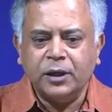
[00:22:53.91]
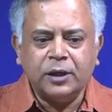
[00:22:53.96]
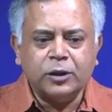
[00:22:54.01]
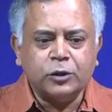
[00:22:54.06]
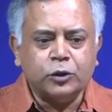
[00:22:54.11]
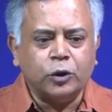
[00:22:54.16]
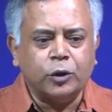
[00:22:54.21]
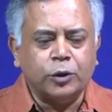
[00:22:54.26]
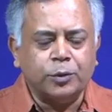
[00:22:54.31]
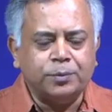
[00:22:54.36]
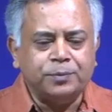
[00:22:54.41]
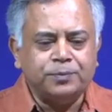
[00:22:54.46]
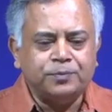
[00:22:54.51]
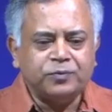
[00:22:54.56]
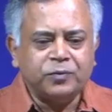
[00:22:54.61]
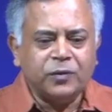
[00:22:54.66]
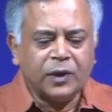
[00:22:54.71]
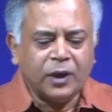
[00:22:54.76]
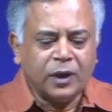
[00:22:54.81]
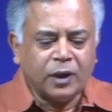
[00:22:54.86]
So,
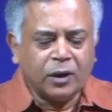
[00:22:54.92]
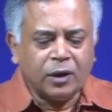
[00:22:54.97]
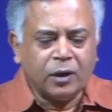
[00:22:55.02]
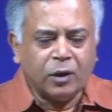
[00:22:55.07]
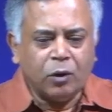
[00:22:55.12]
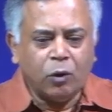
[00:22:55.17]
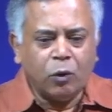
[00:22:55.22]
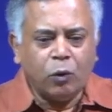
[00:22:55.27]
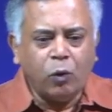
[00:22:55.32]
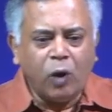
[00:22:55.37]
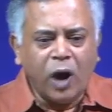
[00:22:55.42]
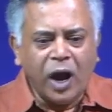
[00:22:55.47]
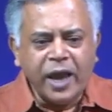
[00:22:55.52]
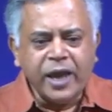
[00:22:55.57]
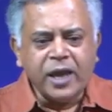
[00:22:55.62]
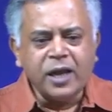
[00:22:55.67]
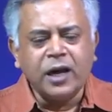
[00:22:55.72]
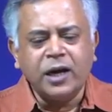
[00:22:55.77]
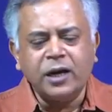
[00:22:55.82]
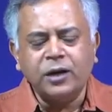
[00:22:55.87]

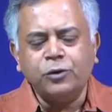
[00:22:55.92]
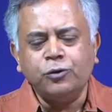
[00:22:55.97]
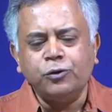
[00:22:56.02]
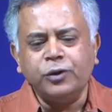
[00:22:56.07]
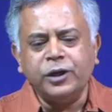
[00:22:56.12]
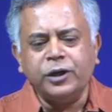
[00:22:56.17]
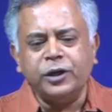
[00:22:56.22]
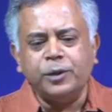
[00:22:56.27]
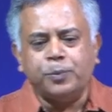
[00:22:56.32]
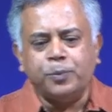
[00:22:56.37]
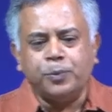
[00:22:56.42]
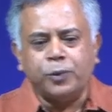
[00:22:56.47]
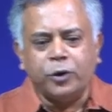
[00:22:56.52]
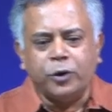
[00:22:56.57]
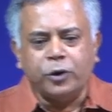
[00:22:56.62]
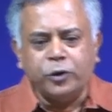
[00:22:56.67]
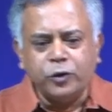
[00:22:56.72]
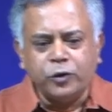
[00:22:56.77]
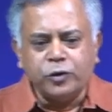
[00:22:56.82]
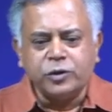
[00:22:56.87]
why can't we
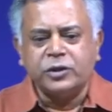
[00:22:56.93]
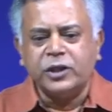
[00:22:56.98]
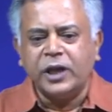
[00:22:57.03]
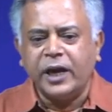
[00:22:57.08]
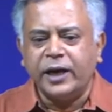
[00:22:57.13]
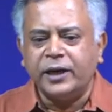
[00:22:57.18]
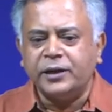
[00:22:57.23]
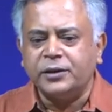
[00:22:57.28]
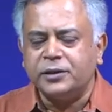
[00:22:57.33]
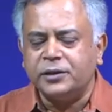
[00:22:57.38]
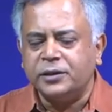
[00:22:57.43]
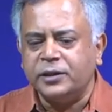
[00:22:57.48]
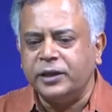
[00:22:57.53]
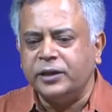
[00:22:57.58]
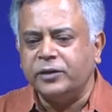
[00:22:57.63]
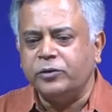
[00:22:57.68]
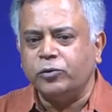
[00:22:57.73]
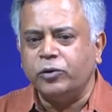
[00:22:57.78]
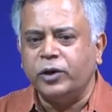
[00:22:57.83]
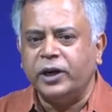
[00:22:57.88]
reproduce that
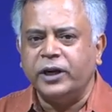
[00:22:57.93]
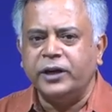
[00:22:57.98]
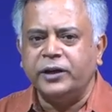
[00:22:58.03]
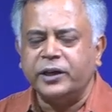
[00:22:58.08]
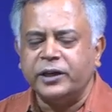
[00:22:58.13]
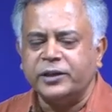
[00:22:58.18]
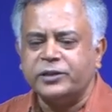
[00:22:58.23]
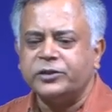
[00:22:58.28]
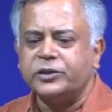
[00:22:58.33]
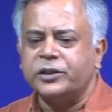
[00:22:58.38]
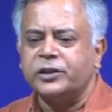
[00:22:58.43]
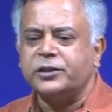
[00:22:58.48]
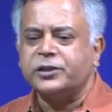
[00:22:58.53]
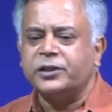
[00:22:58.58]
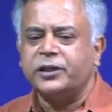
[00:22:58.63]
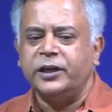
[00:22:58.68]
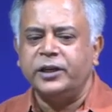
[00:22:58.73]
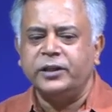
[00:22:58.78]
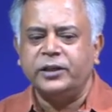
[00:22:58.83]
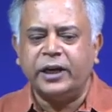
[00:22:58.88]
into an industrial
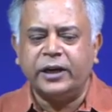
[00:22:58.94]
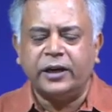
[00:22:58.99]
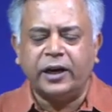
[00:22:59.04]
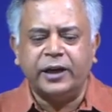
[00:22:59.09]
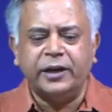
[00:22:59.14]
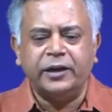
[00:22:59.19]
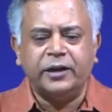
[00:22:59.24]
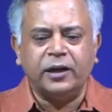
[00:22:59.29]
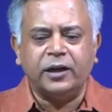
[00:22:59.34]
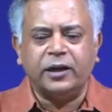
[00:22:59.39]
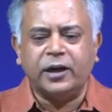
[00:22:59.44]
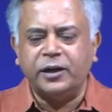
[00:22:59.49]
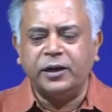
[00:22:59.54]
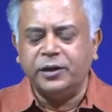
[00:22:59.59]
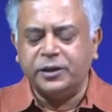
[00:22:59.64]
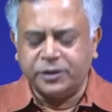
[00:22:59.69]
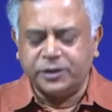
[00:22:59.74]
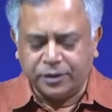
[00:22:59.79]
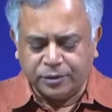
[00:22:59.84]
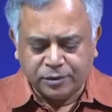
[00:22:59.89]
screen, that ideal
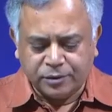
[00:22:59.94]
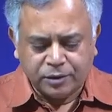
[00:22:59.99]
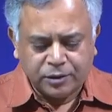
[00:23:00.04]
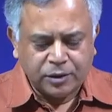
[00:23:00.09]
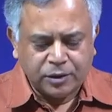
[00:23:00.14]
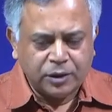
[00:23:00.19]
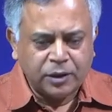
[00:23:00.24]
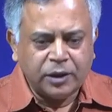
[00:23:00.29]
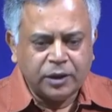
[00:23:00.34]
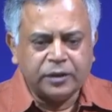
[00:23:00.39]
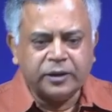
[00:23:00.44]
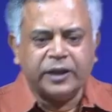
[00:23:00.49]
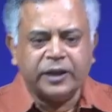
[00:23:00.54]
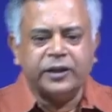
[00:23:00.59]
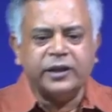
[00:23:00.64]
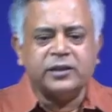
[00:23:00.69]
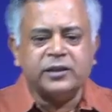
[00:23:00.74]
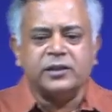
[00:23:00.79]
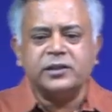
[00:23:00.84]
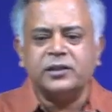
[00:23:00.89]
condition? The
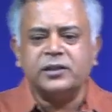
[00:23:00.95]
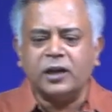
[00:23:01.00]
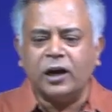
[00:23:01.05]
reasons